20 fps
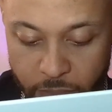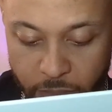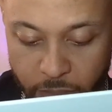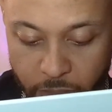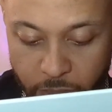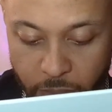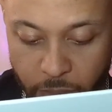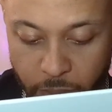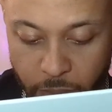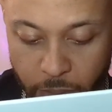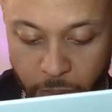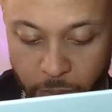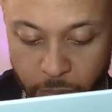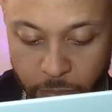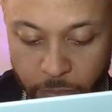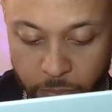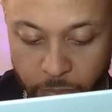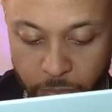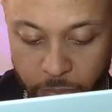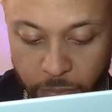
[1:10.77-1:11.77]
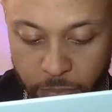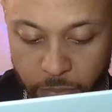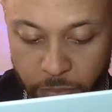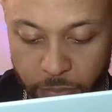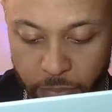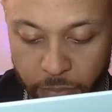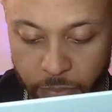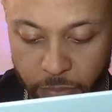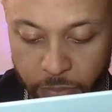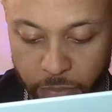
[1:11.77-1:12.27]

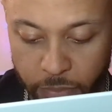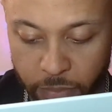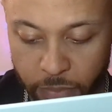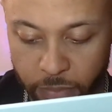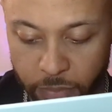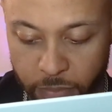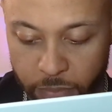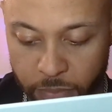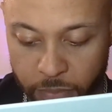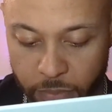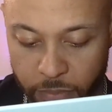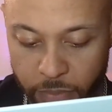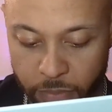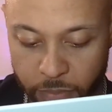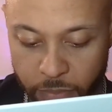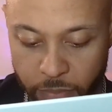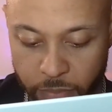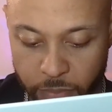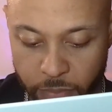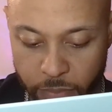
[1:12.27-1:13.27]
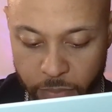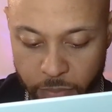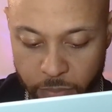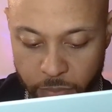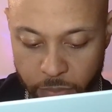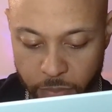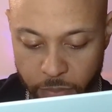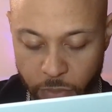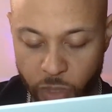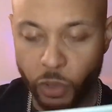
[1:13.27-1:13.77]

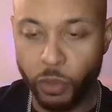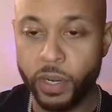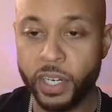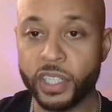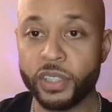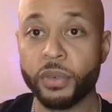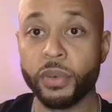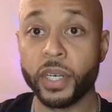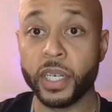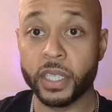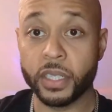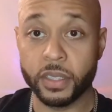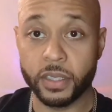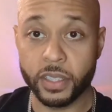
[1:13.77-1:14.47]
2020